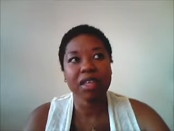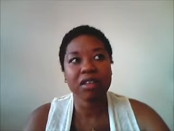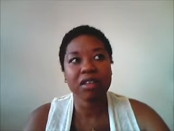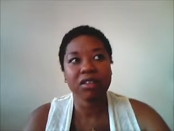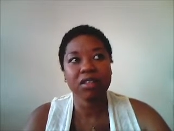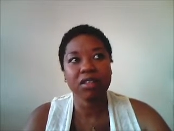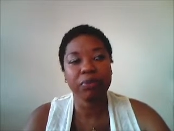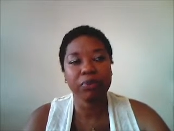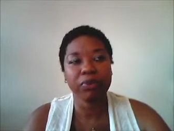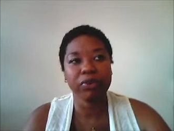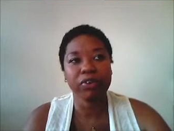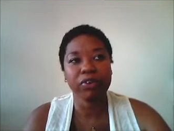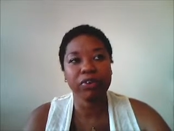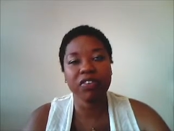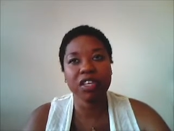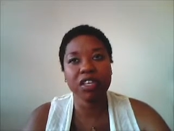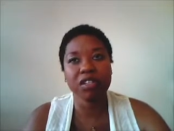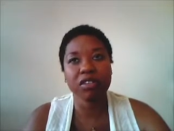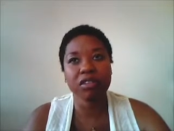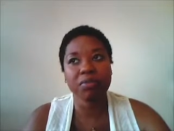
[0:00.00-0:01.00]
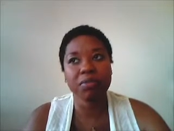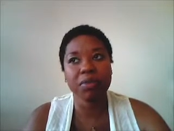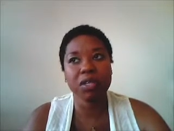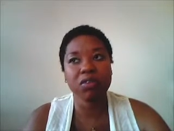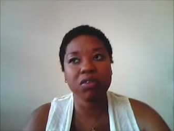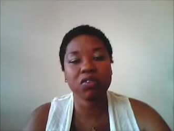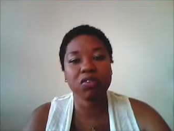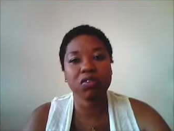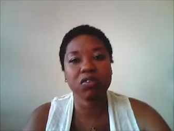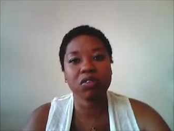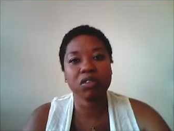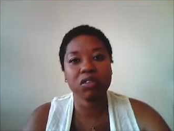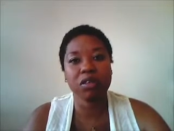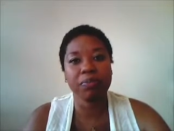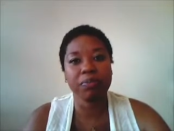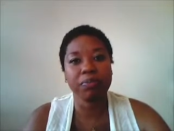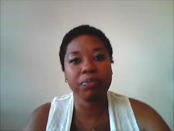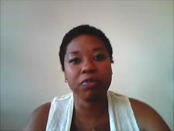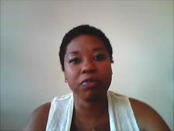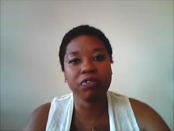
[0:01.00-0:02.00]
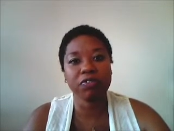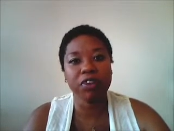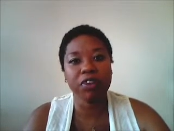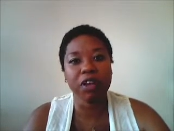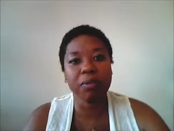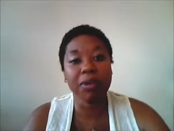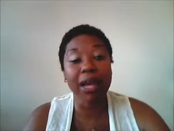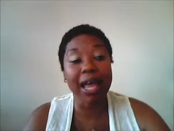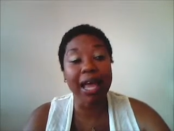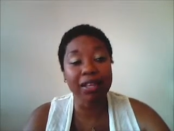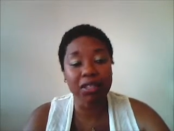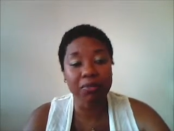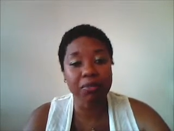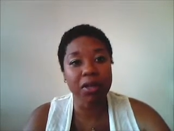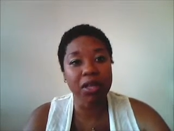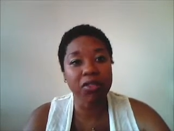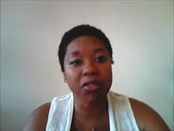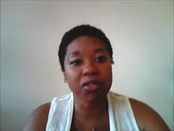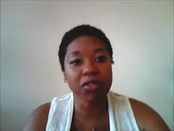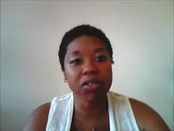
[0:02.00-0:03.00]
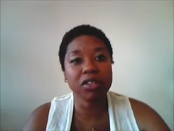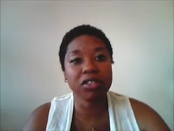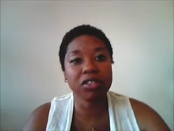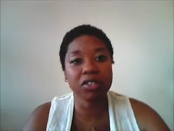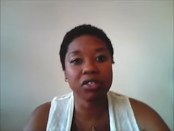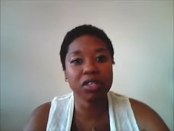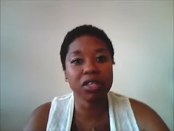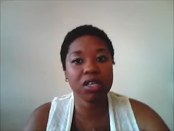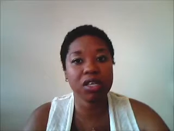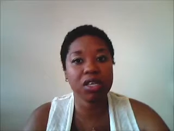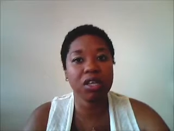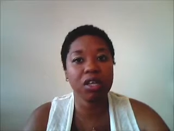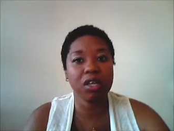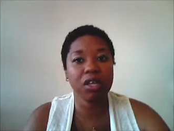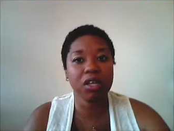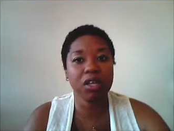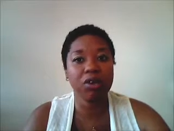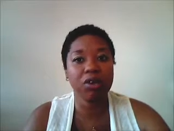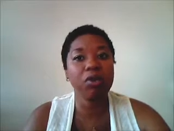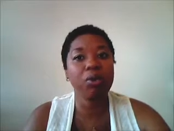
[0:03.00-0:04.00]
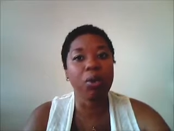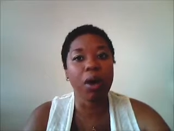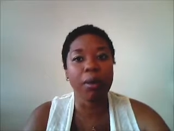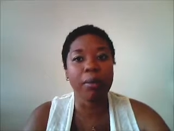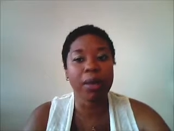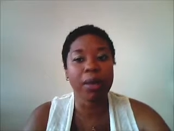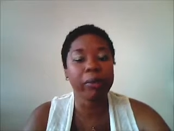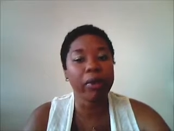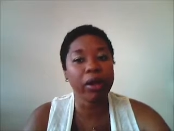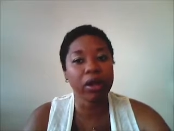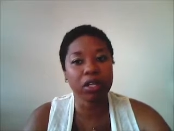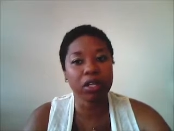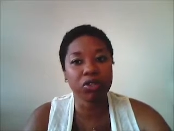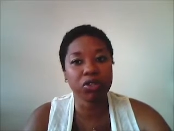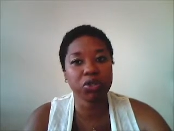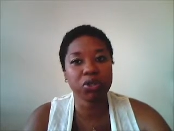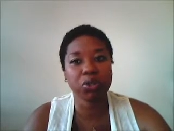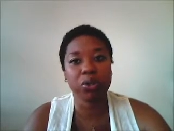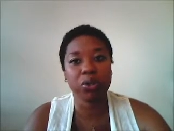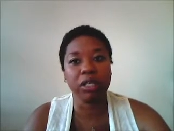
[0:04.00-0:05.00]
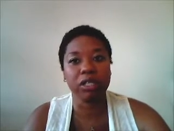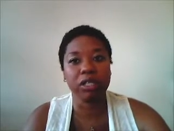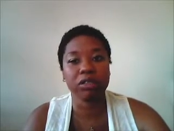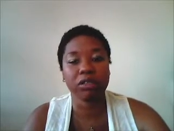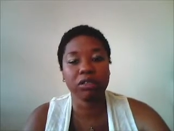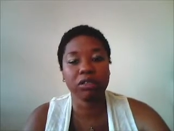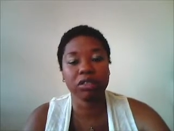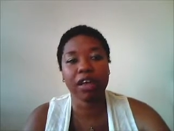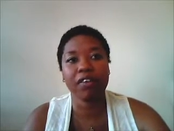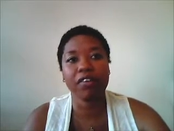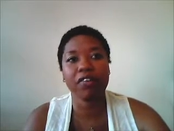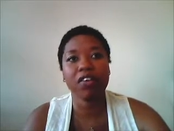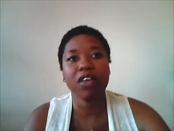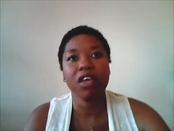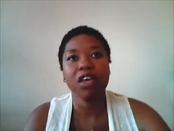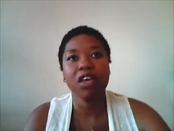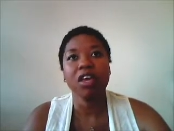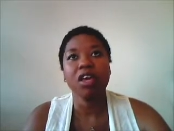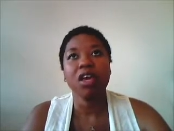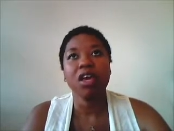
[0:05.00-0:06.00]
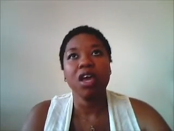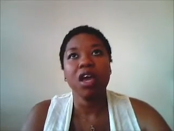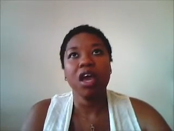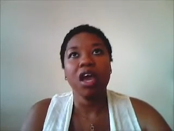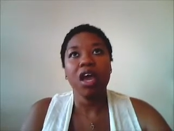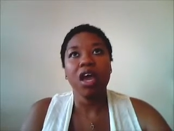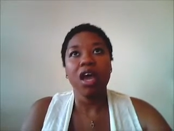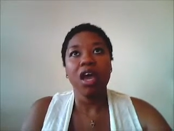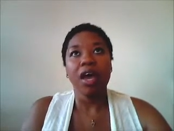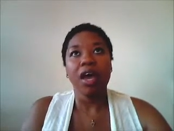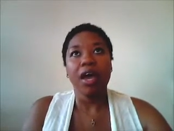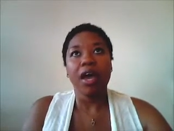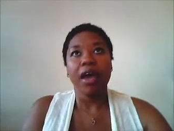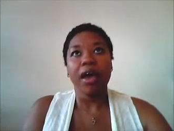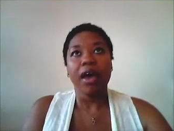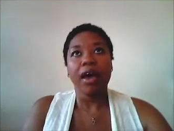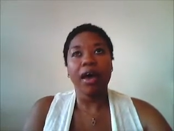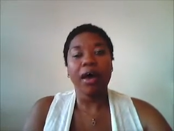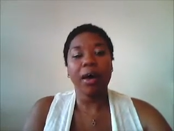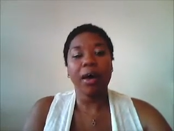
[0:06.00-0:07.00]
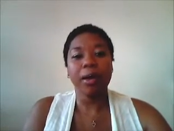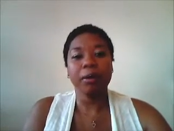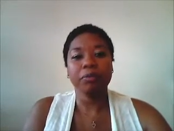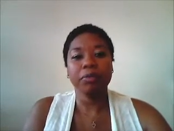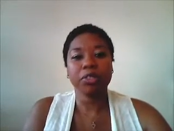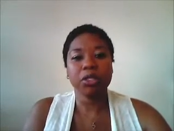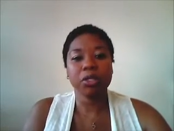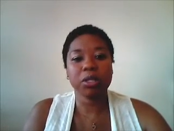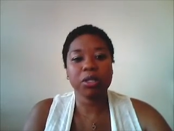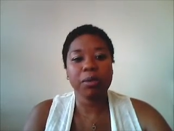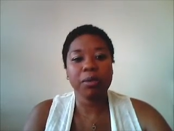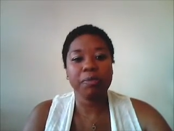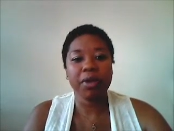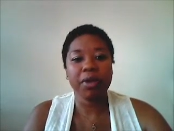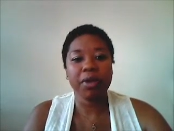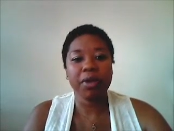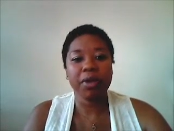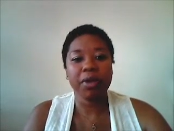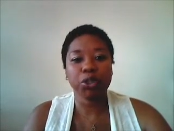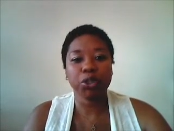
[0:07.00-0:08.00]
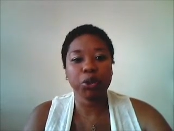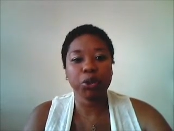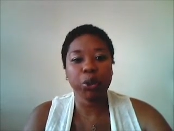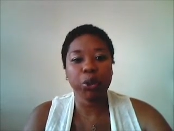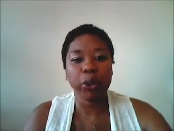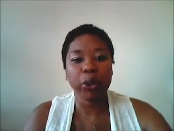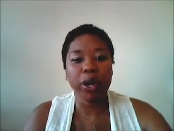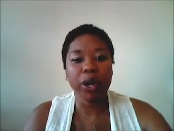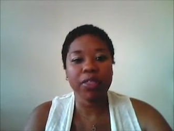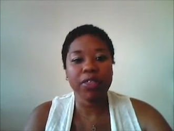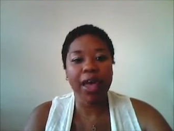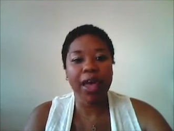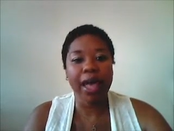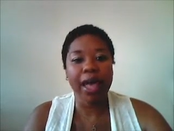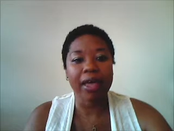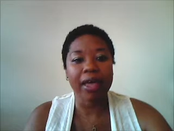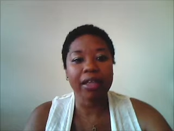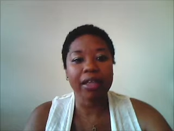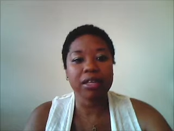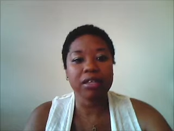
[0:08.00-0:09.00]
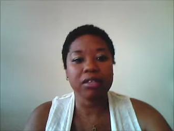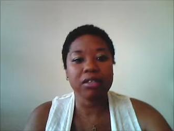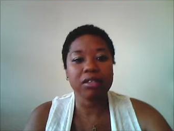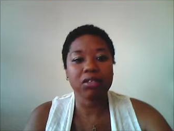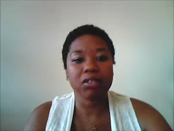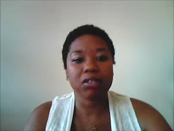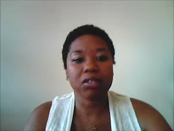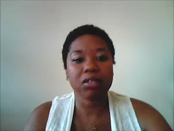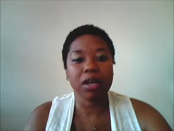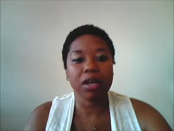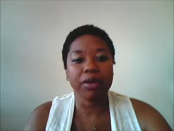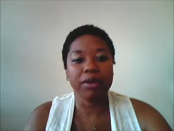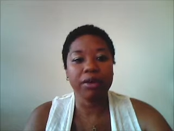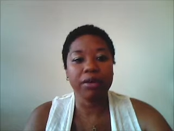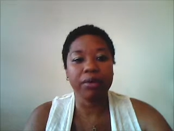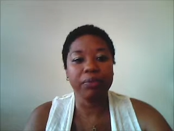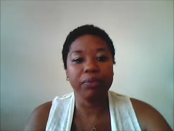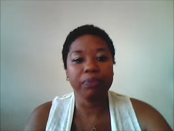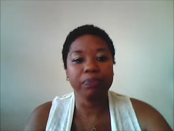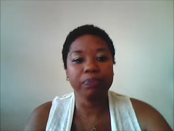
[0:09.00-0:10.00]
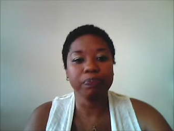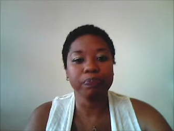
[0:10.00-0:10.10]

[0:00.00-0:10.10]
the previous months, from last month, to see, you know, what my body's doing and stuff. Um, just to make sure that it's, um,